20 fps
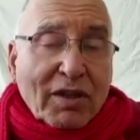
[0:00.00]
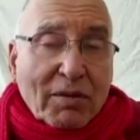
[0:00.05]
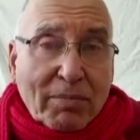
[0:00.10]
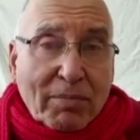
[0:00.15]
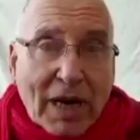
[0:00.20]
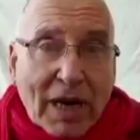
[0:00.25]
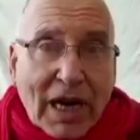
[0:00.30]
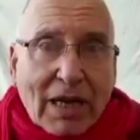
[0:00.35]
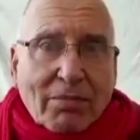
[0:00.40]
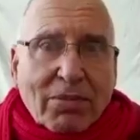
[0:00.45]
the
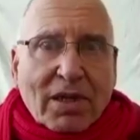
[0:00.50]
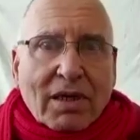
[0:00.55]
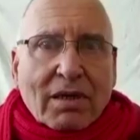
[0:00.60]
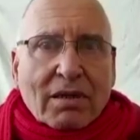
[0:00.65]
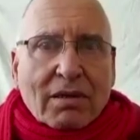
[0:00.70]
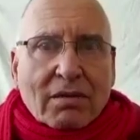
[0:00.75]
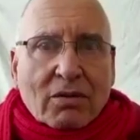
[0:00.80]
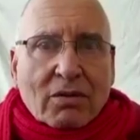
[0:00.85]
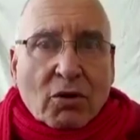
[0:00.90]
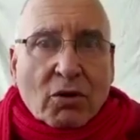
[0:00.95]
Bible
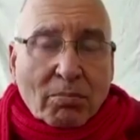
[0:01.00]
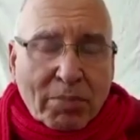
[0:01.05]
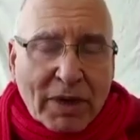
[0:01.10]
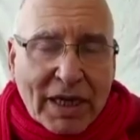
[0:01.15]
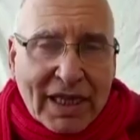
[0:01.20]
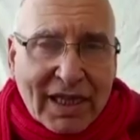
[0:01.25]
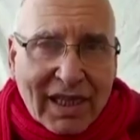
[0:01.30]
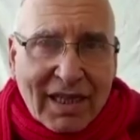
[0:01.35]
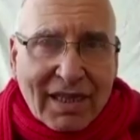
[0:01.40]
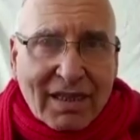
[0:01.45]

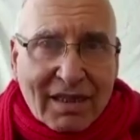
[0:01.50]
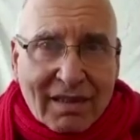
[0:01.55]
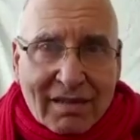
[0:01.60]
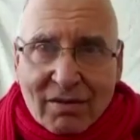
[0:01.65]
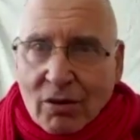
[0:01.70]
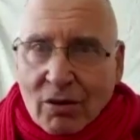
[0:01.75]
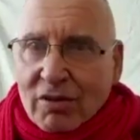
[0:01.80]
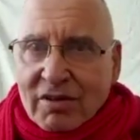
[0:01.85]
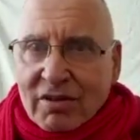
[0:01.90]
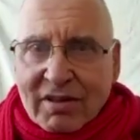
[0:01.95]
completely, it's
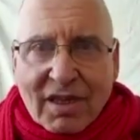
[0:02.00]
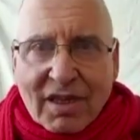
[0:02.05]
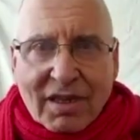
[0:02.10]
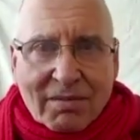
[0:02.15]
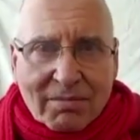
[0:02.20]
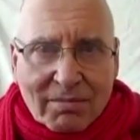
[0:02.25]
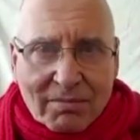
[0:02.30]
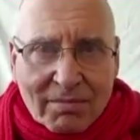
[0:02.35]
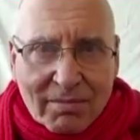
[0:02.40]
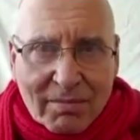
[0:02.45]
all the
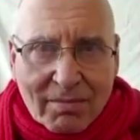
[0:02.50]
same.